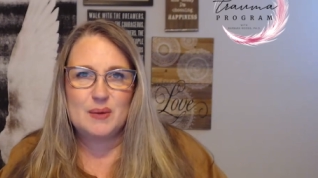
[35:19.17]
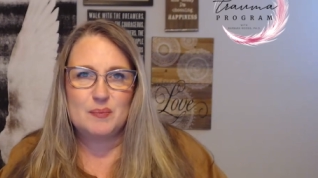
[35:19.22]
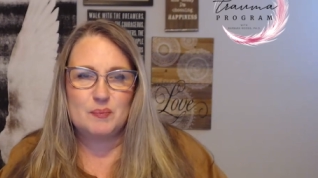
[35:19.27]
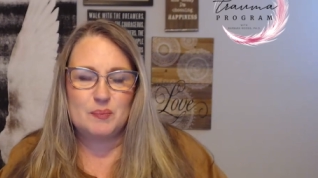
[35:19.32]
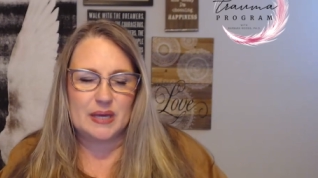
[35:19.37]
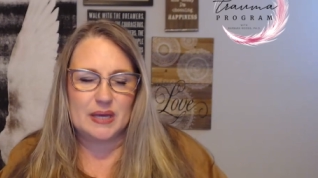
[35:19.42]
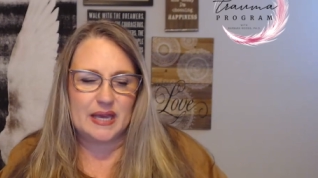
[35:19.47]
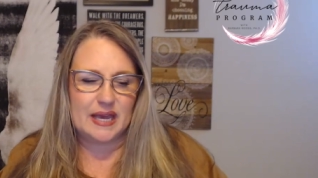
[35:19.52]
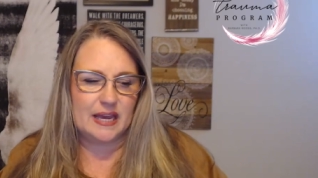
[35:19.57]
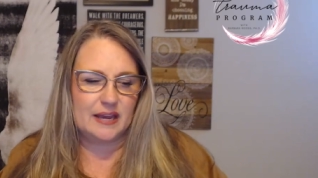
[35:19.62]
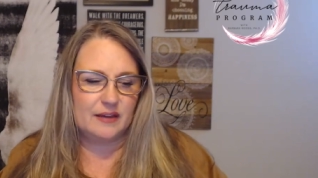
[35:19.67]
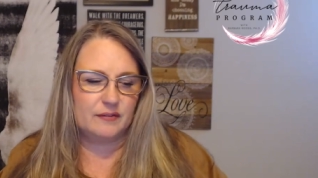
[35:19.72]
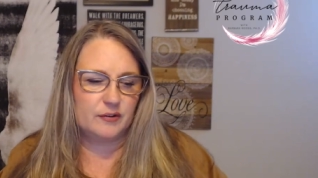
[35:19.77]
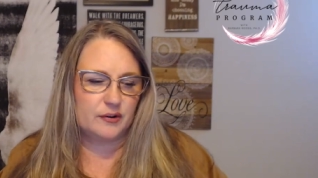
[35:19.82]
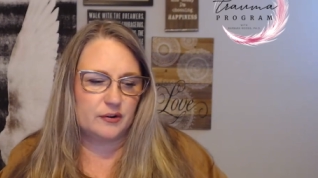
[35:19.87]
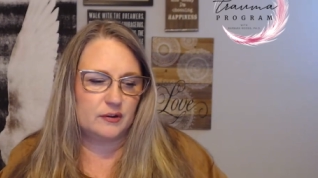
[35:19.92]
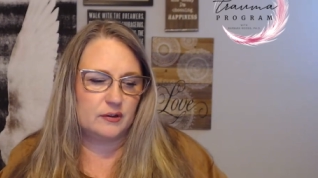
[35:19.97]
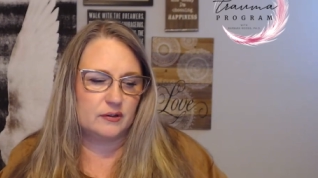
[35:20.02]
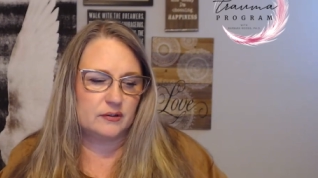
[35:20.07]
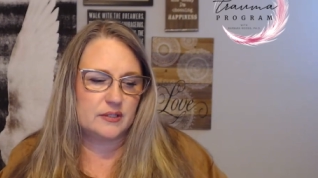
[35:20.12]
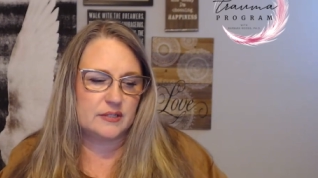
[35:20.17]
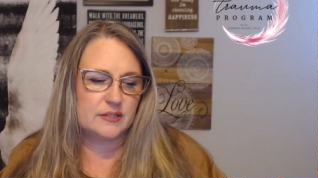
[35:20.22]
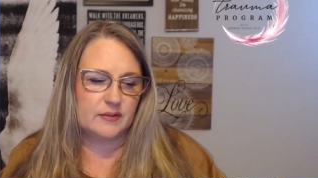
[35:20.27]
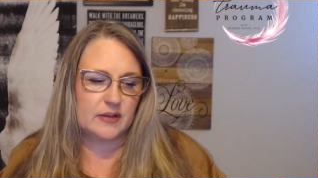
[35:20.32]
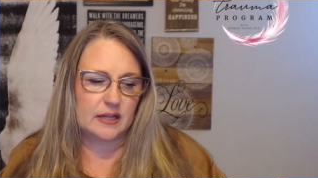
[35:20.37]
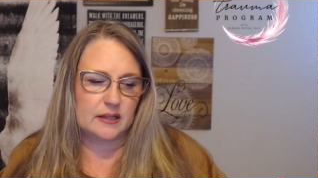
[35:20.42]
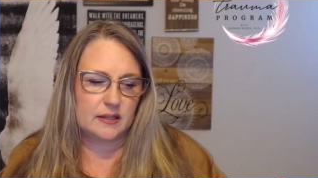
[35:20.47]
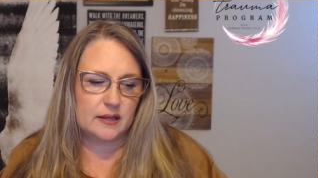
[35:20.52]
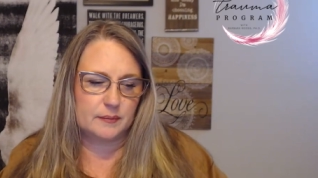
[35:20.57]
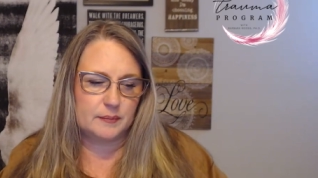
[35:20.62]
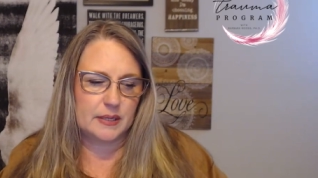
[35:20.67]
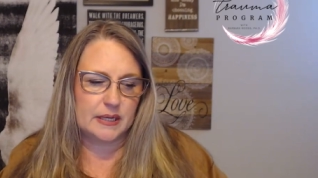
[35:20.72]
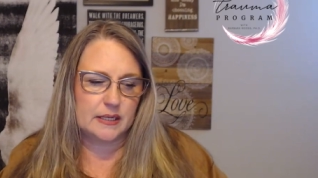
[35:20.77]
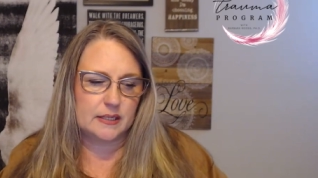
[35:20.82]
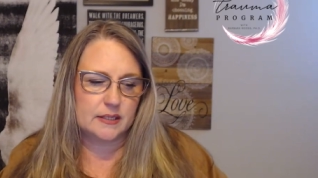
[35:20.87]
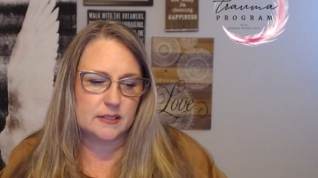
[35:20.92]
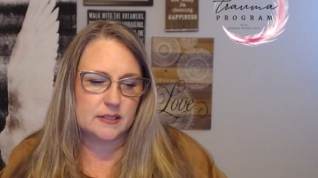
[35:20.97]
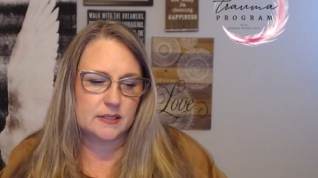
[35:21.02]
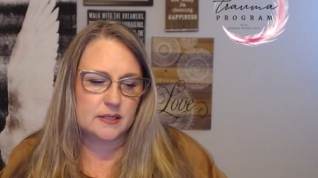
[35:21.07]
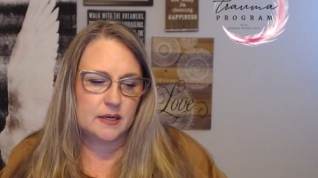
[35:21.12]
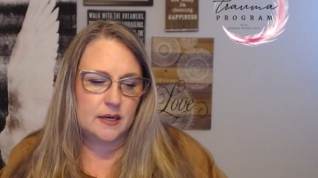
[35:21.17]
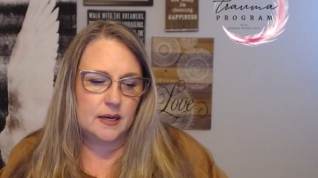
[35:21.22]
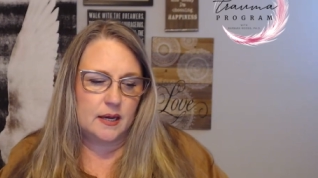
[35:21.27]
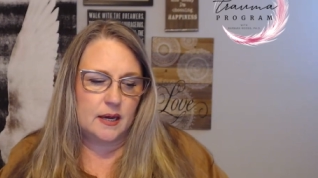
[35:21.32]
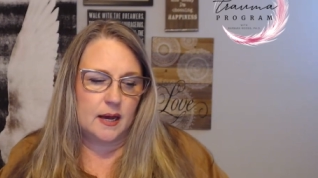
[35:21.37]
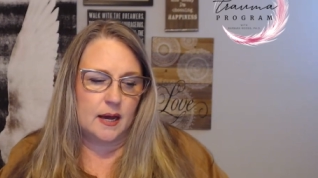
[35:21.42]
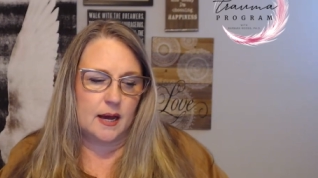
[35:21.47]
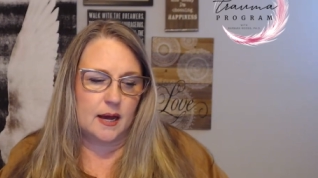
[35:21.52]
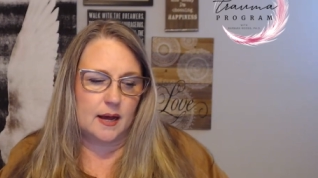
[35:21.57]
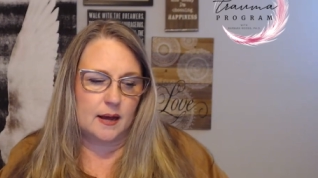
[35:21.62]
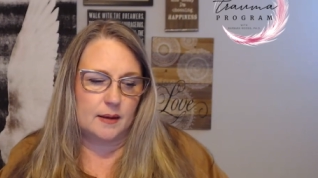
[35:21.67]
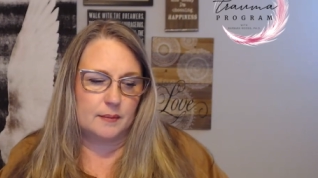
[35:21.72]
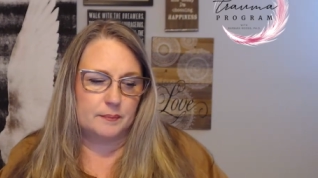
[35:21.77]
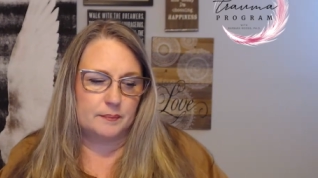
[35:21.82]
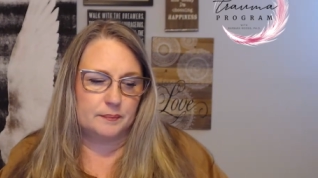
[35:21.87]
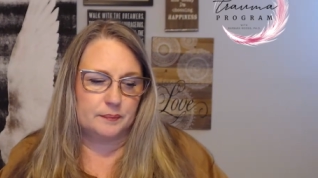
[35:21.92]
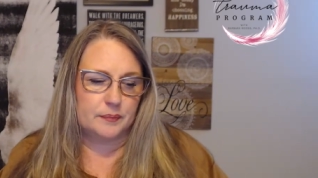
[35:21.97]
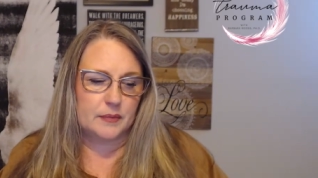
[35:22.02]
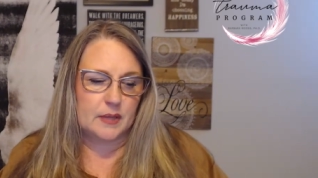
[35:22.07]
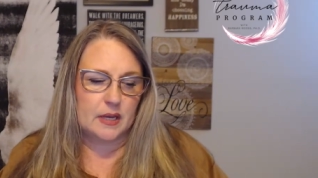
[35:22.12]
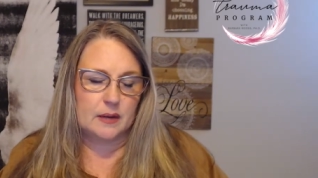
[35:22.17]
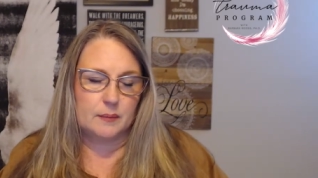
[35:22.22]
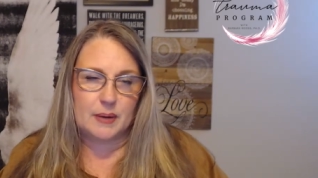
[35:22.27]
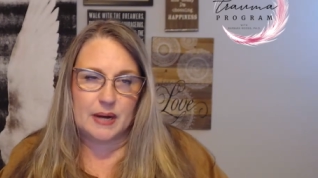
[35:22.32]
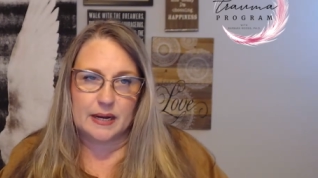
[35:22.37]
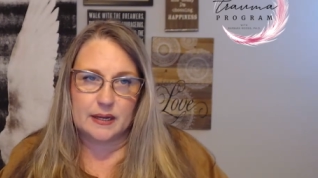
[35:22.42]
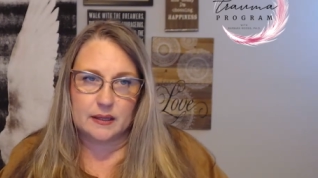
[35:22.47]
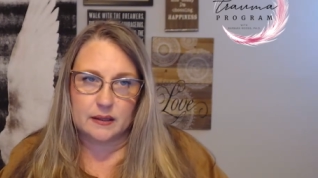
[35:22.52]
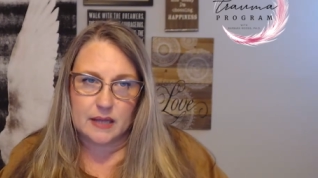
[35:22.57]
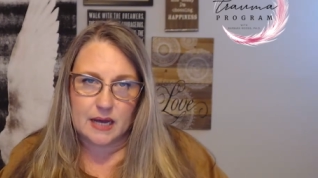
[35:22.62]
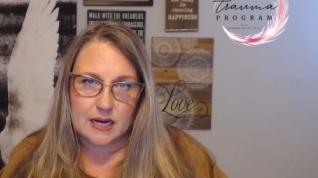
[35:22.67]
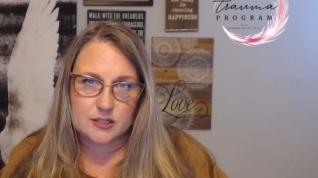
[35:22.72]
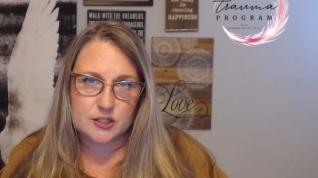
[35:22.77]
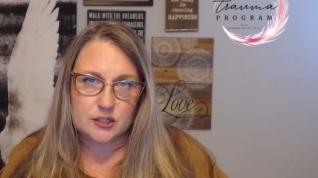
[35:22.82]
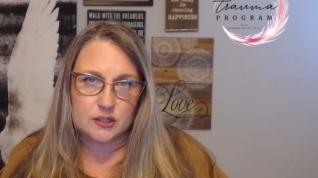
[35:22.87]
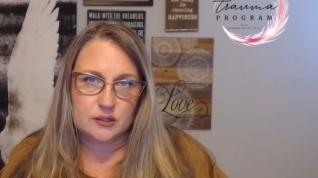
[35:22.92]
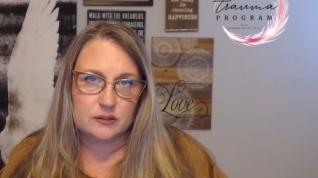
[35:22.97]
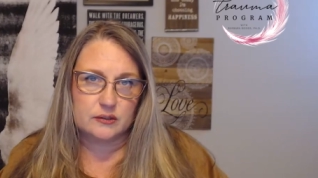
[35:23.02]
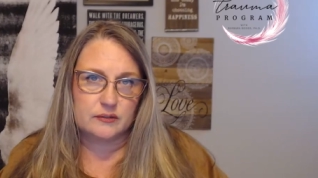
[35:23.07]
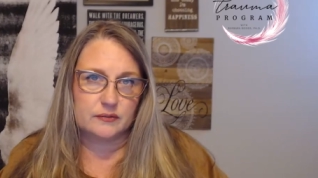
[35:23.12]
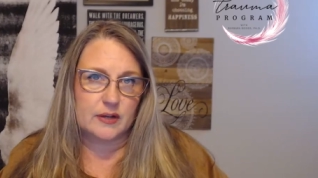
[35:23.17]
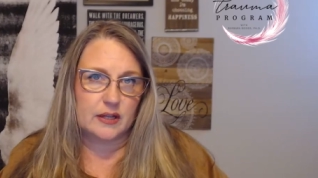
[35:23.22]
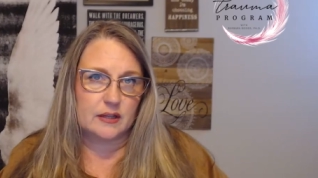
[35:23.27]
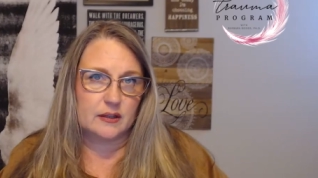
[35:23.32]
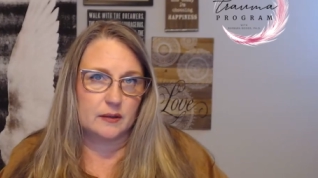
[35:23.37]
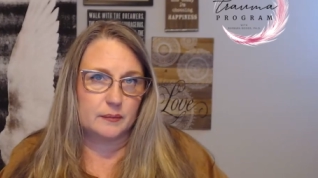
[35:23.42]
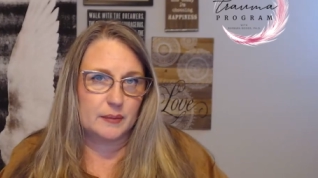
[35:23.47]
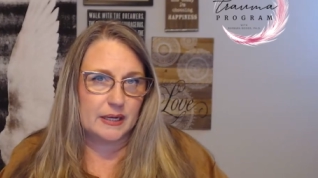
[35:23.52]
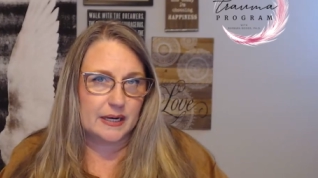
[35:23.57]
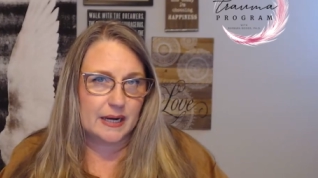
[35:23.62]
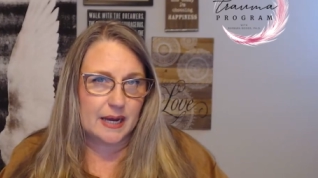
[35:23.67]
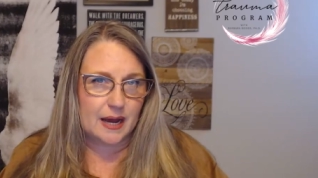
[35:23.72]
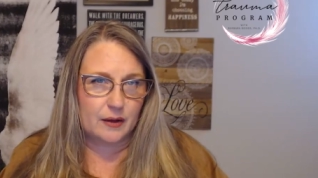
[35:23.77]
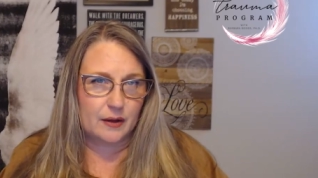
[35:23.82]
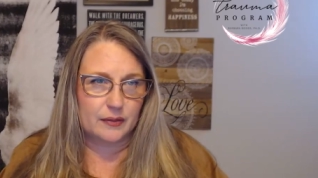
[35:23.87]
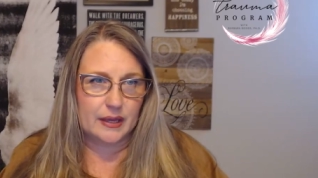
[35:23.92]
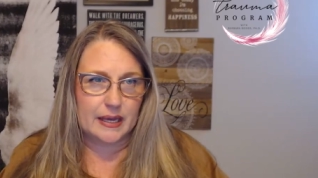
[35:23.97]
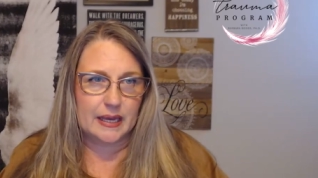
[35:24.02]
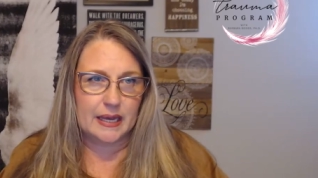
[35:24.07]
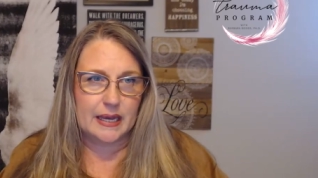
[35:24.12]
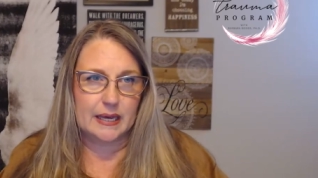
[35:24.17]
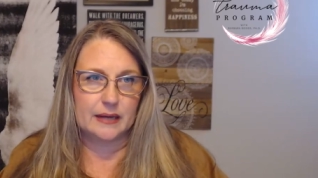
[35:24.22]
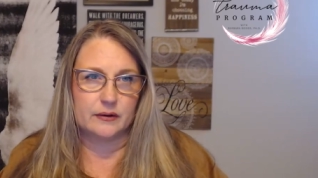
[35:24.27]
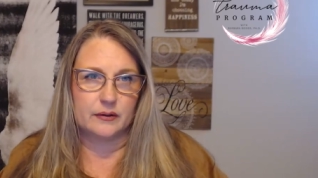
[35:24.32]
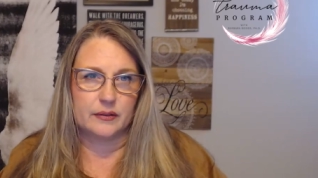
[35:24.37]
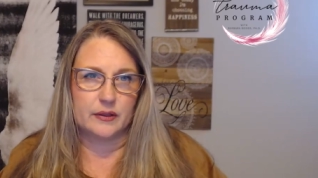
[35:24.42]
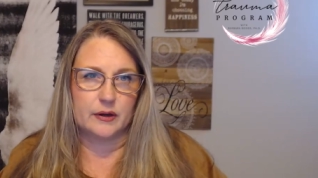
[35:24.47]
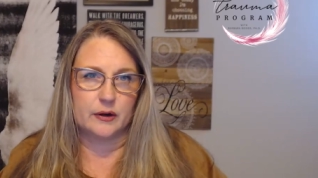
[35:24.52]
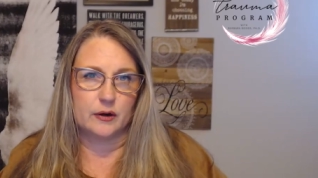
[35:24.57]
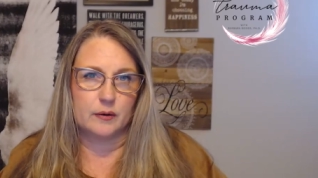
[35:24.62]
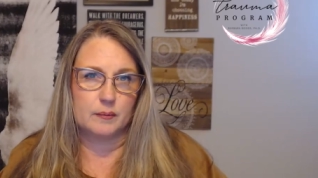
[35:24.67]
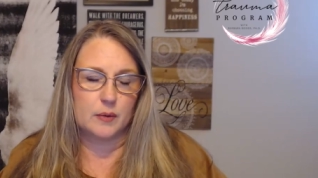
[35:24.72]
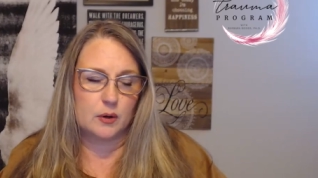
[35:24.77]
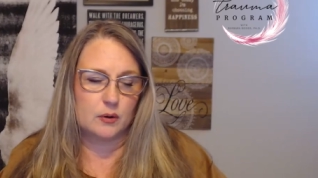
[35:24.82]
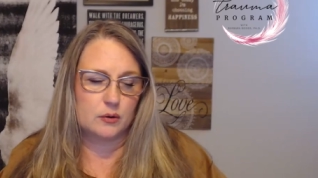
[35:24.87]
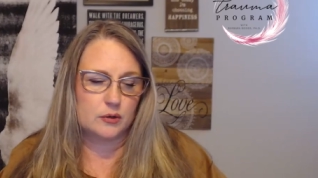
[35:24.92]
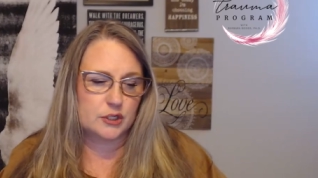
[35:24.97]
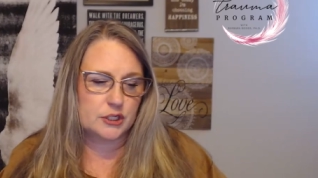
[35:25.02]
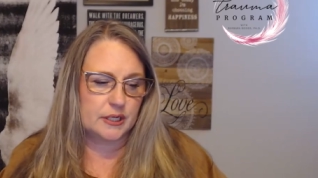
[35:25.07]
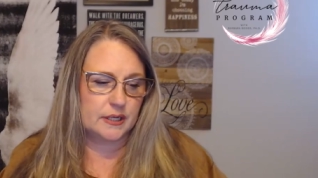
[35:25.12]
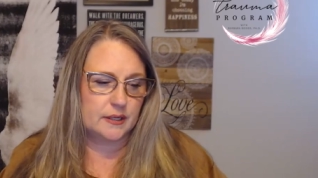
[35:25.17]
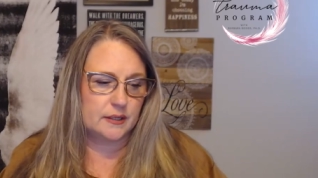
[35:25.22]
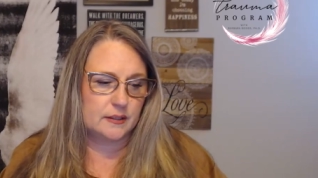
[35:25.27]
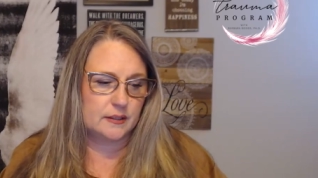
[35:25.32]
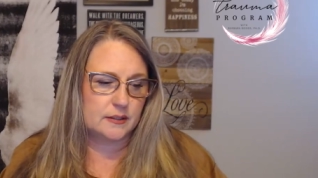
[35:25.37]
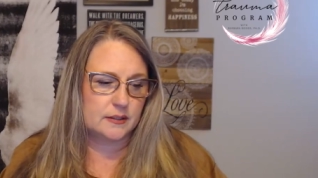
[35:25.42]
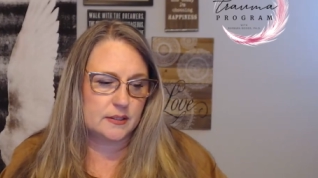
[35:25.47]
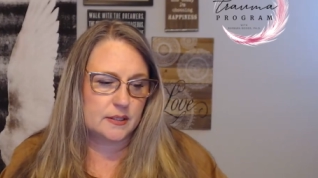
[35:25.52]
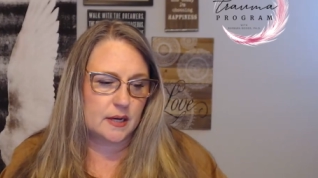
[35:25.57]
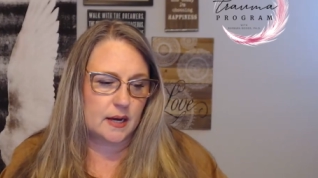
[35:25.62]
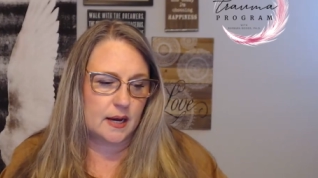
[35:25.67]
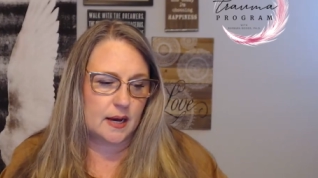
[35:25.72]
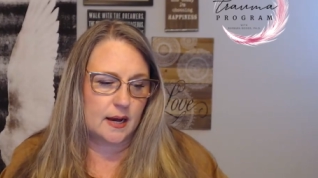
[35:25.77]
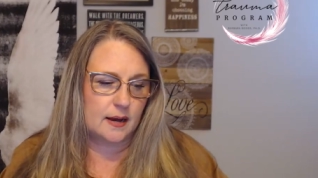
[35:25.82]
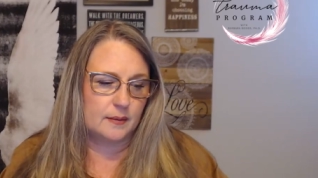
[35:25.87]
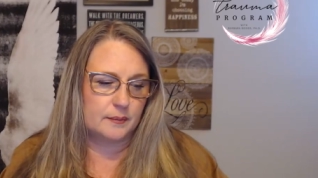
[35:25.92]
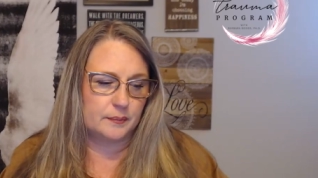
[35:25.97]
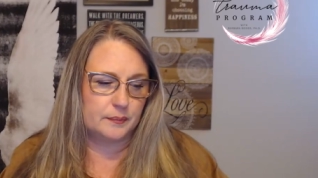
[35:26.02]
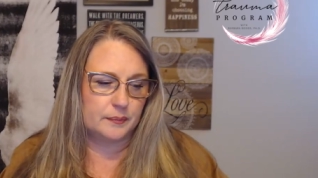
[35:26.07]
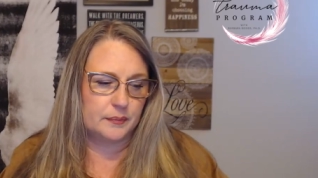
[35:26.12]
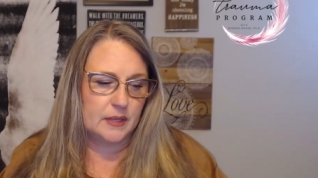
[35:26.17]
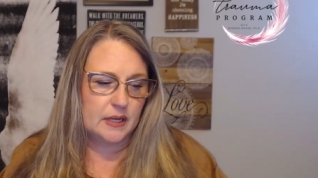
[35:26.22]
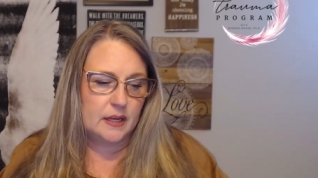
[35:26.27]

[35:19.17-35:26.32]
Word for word: behavioral development, um, biological development, how they handle their emotions, um,